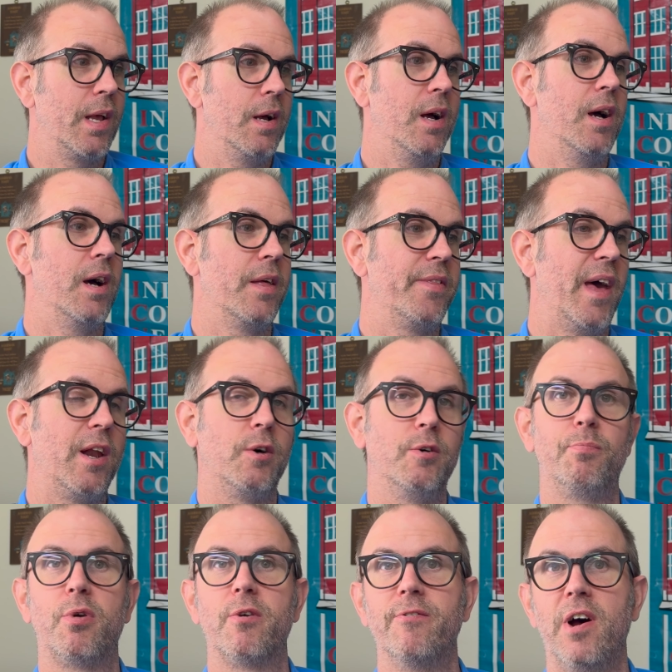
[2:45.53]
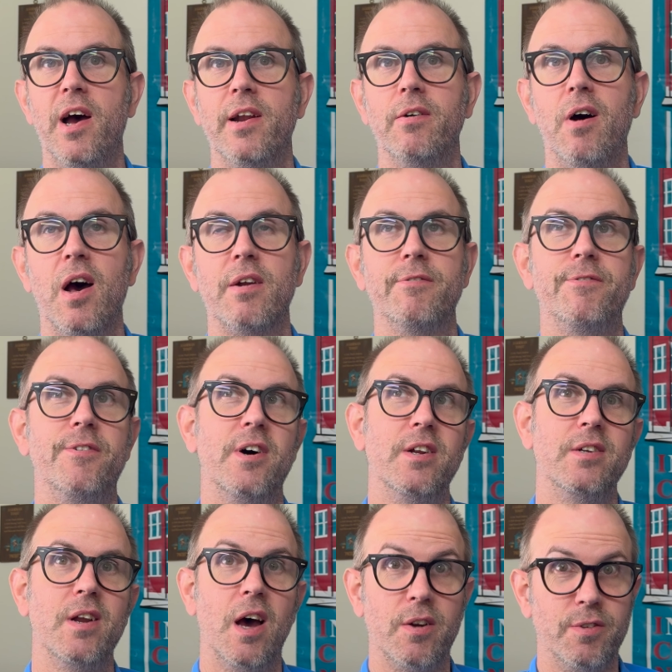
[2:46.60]
That'll provide a lot of
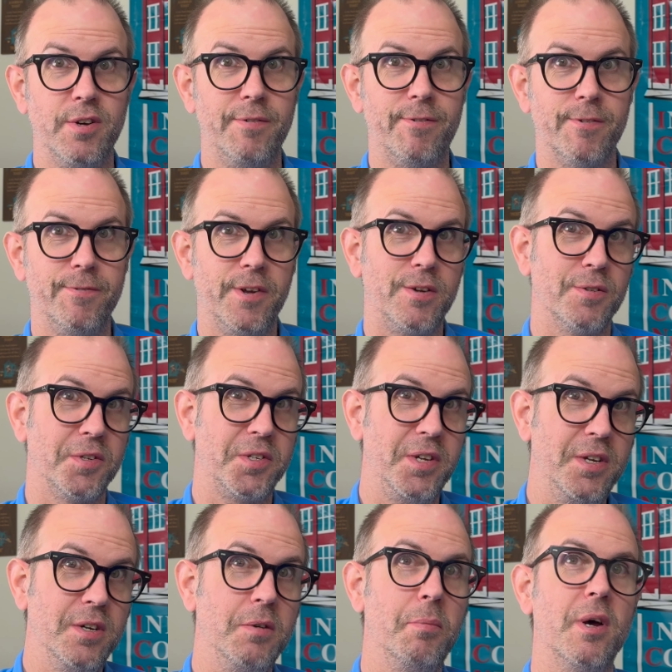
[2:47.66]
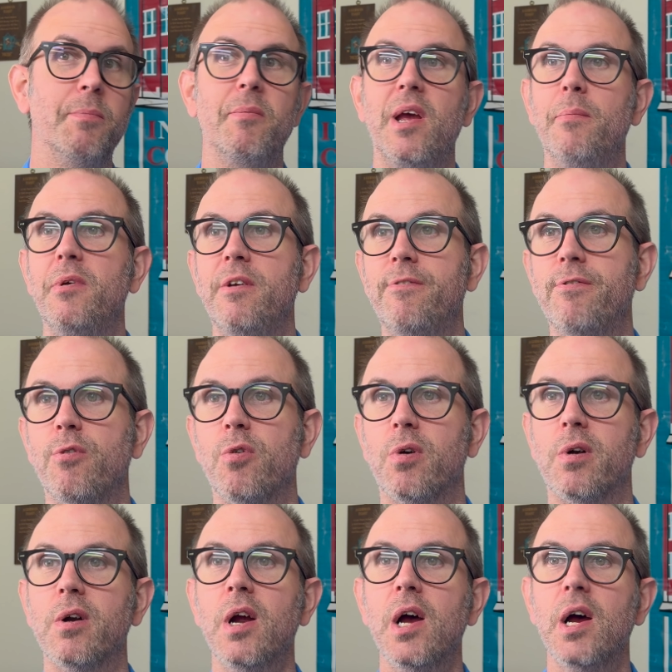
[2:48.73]
fun, not only for Finkel Steel, but maybe
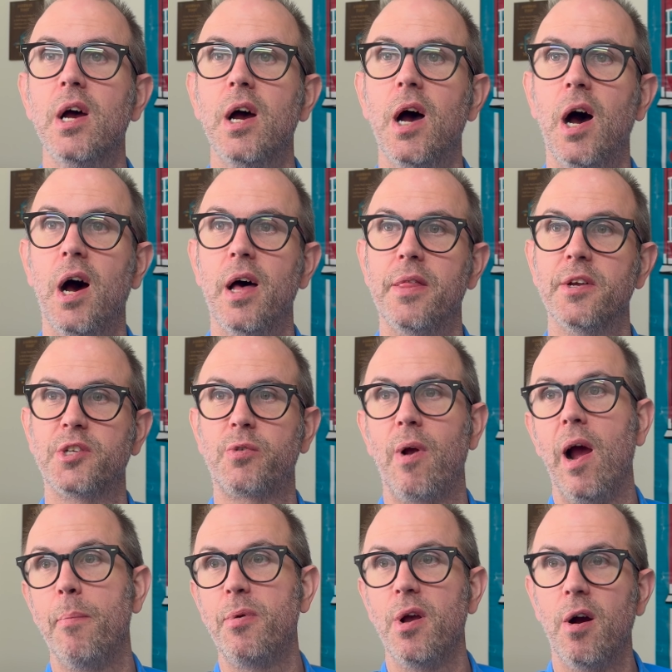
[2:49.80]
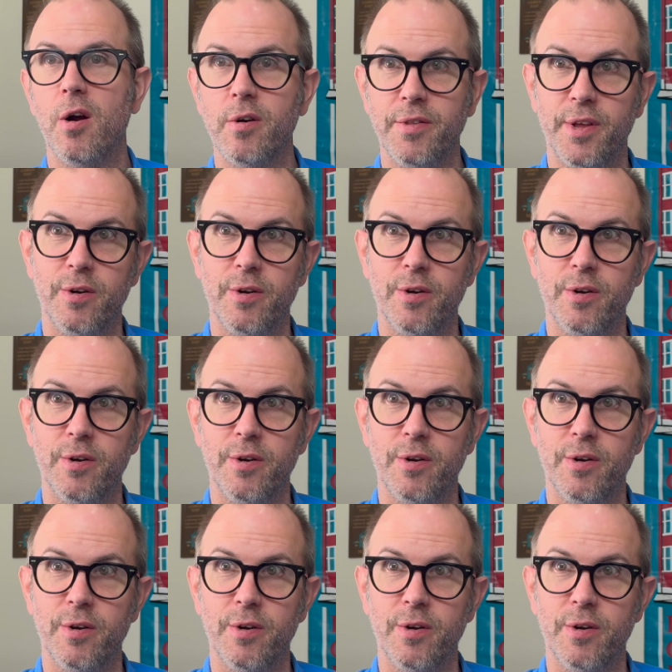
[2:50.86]
for the scrapyard.